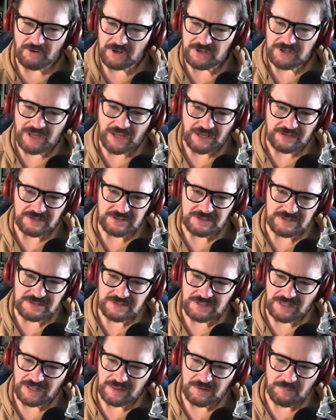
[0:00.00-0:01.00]
it takes
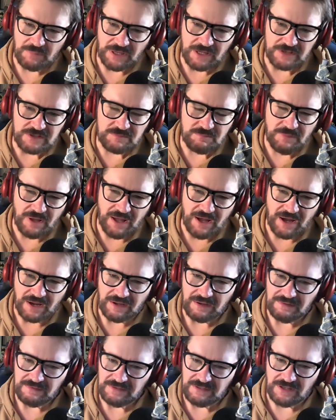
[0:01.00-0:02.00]
to get the biggest
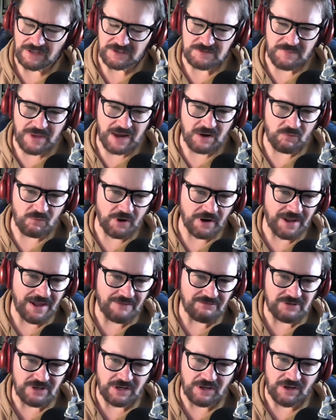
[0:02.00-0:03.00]
buck. Doesn't matter where you
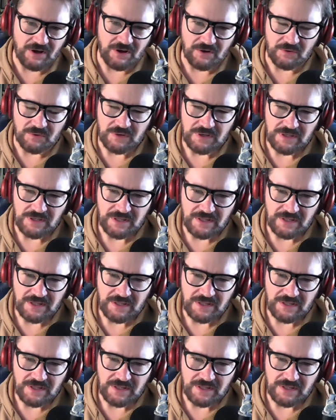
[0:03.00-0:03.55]
have to go.